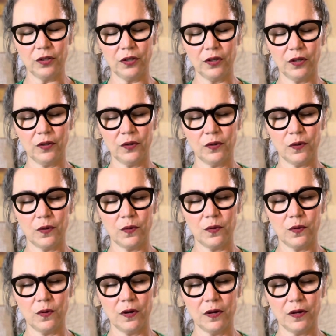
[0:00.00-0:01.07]

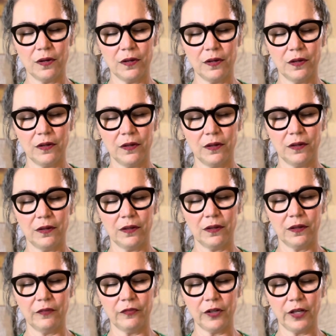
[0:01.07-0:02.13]

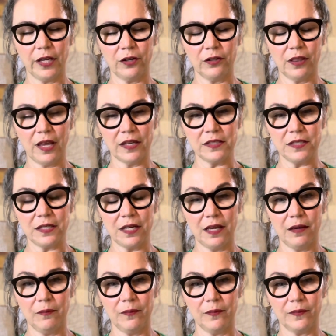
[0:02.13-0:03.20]
I forget her last
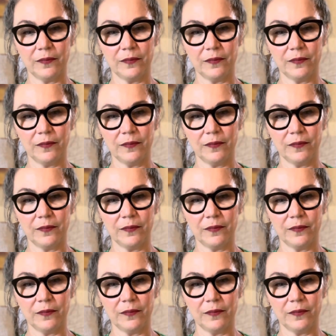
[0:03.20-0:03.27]
name.